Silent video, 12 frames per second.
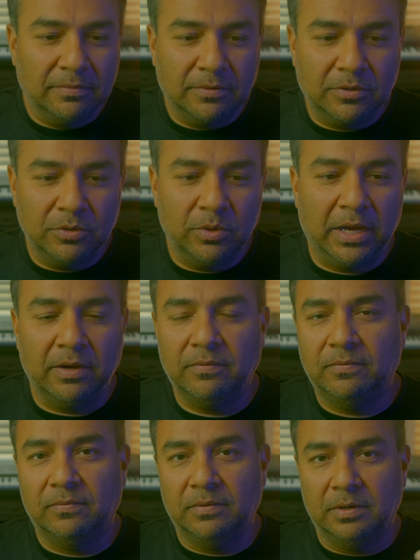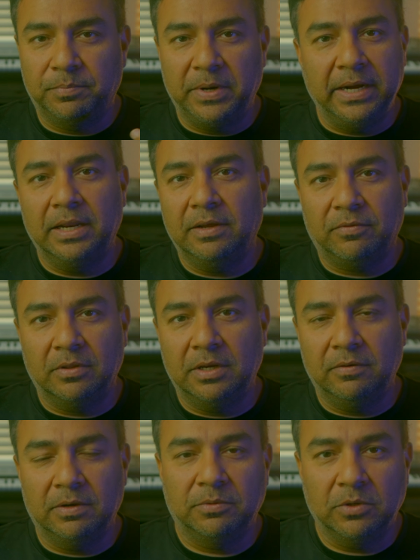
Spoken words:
So you have a pre-delay for the reverb.